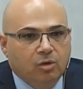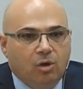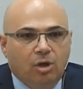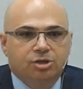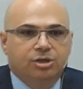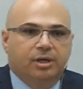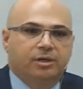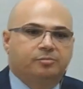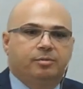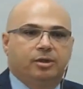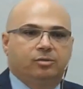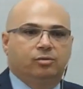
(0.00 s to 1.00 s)
It was a
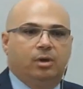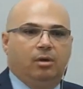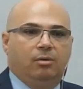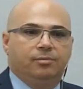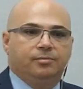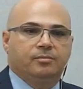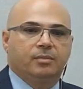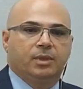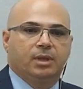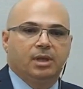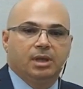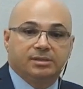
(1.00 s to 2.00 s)
matter of
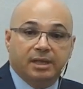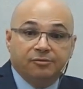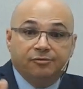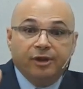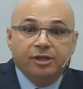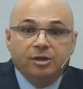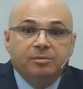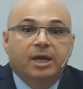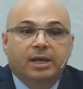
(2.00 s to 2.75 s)
spiritual logic.